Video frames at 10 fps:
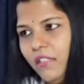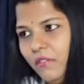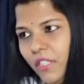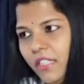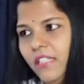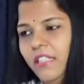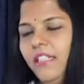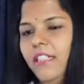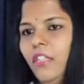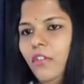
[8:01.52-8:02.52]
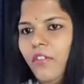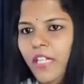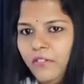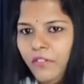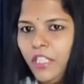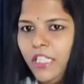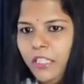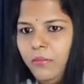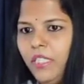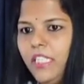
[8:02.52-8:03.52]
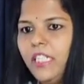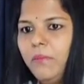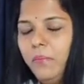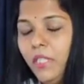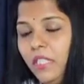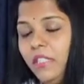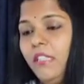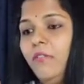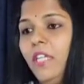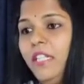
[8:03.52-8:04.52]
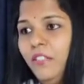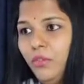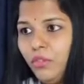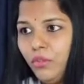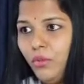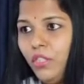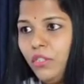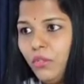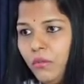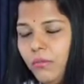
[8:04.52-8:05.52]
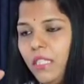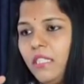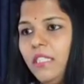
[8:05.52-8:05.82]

with your wife or anybody complaining that why are you snoring so much,